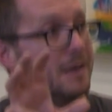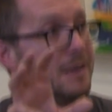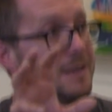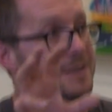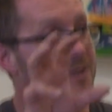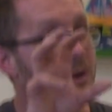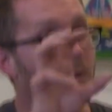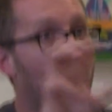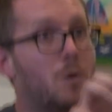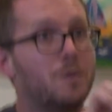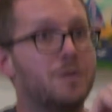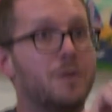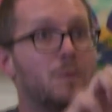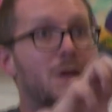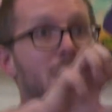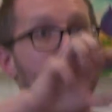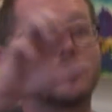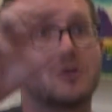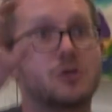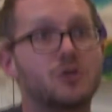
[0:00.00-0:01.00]
It's not one that
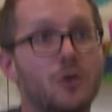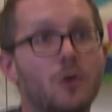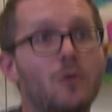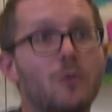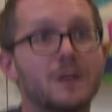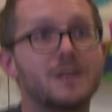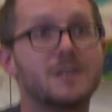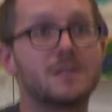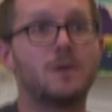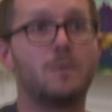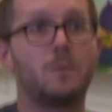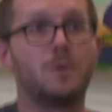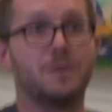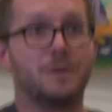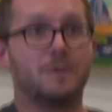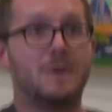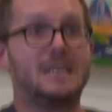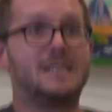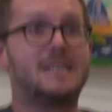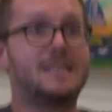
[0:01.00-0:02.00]
we control, it's not one
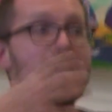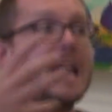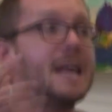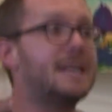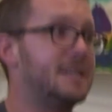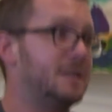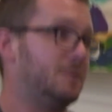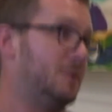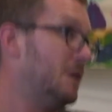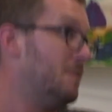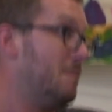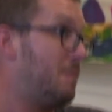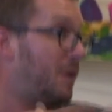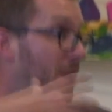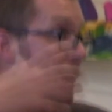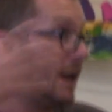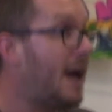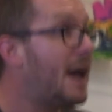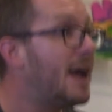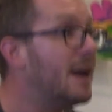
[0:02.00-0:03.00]
that we set, we don't
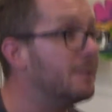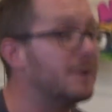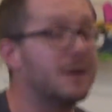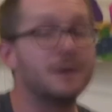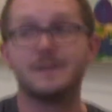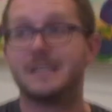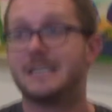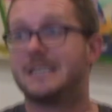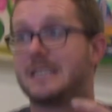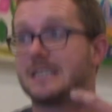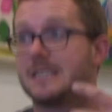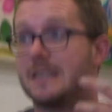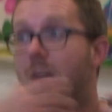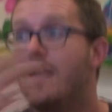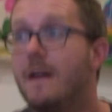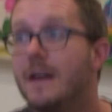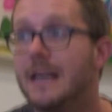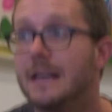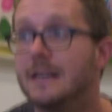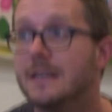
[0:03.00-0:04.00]
plan, we don't
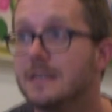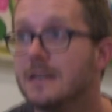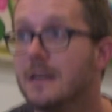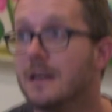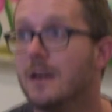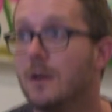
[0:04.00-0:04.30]
decide